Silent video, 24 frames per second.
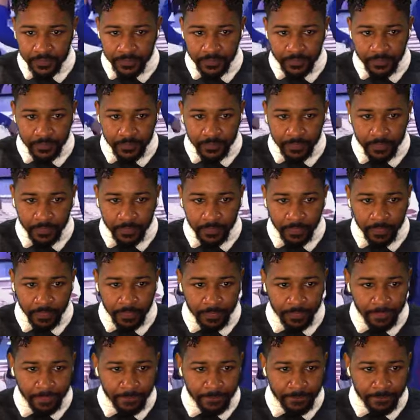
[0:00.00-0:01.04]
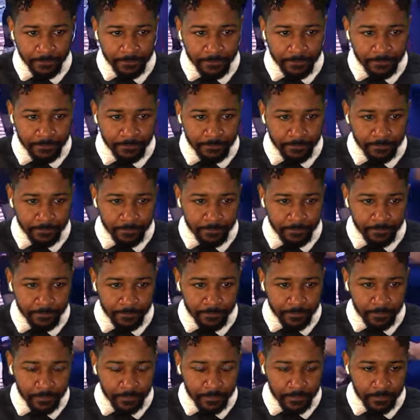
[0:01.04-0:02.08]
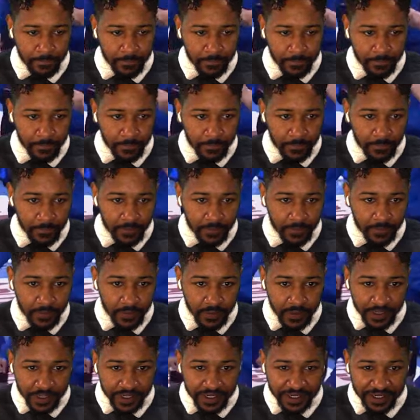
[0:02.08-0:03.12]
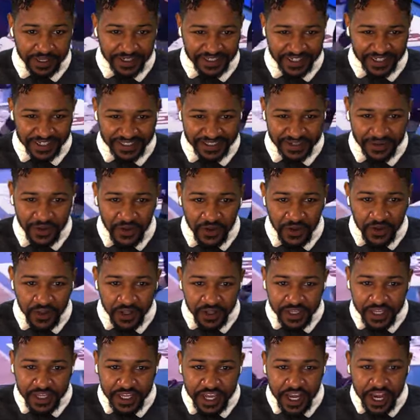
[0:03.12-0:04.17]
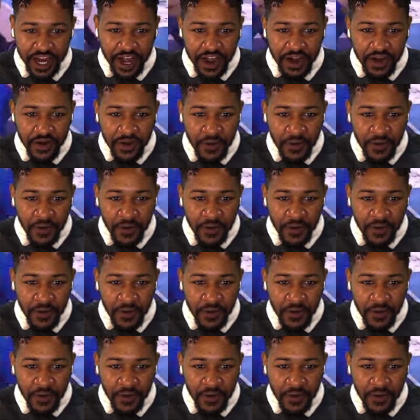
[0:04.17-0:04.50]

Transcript: the bumps between Goldie and RR Pogoy.